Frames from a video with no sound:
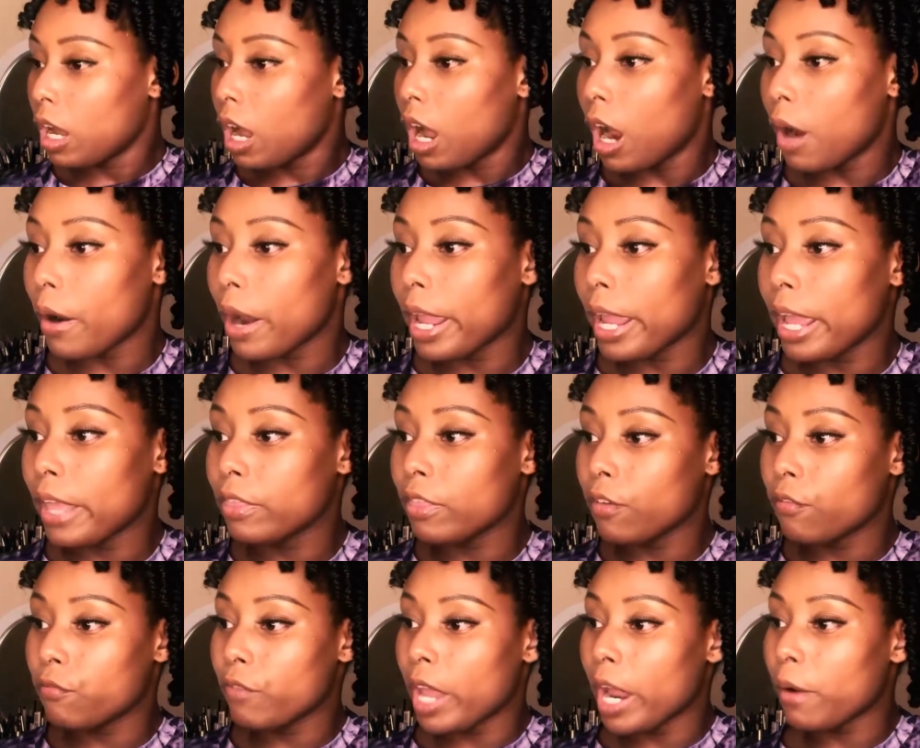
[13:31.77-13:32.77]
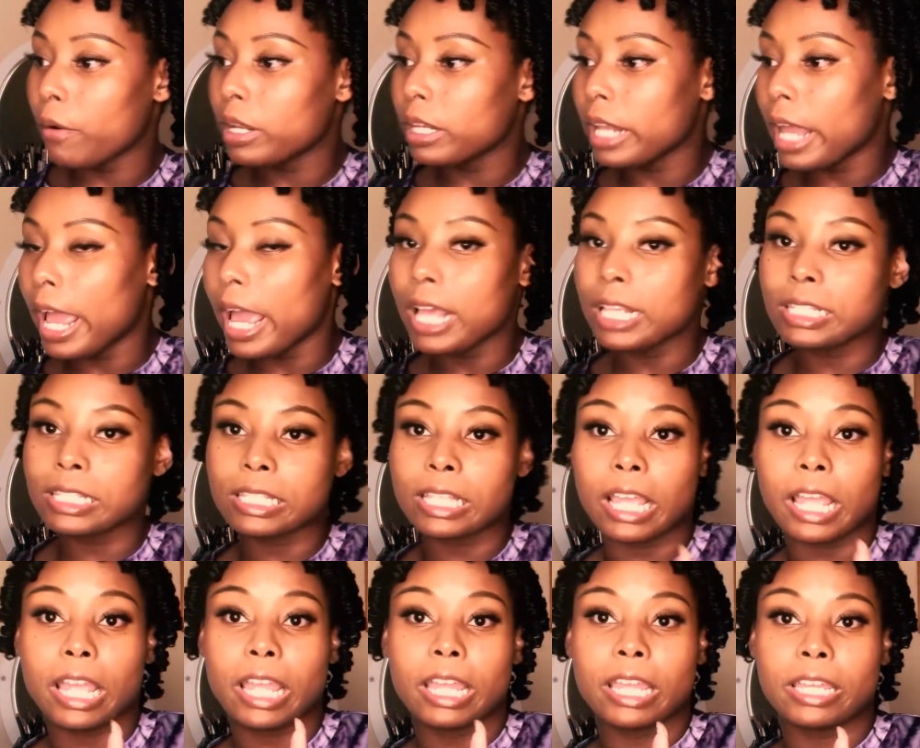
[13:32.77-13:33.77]
All right, and the very last
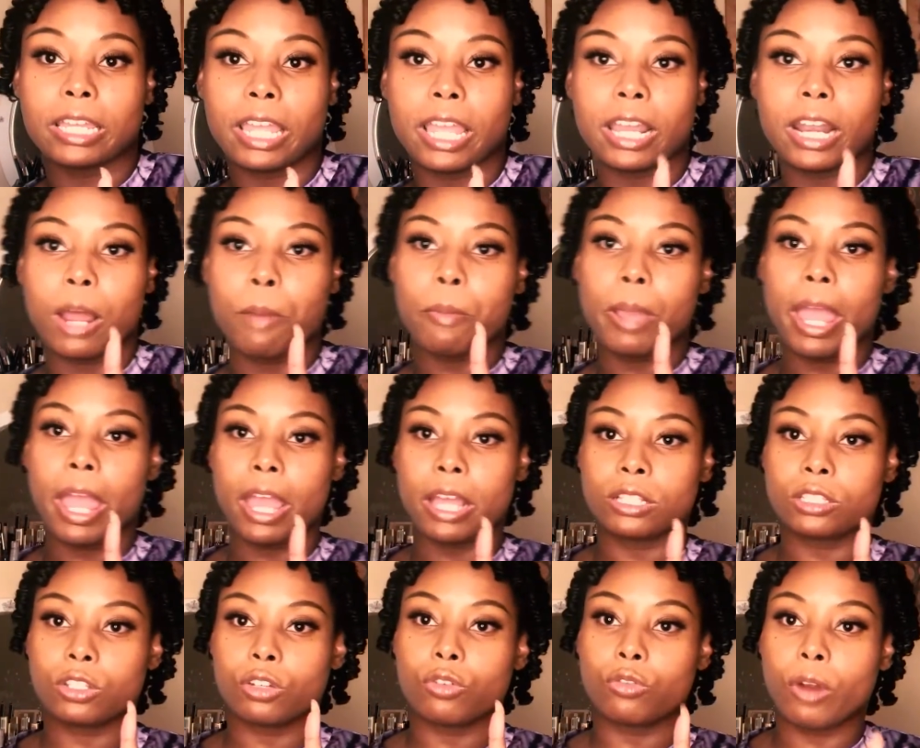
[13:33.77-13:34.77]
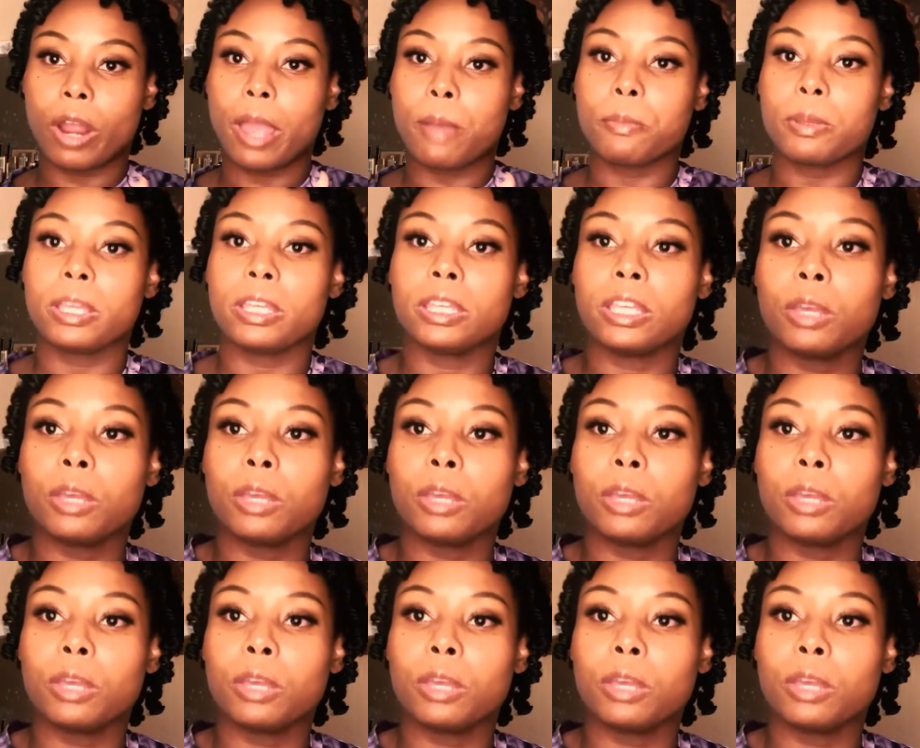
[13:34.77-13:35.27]
thing, and I'm going to have to grab it.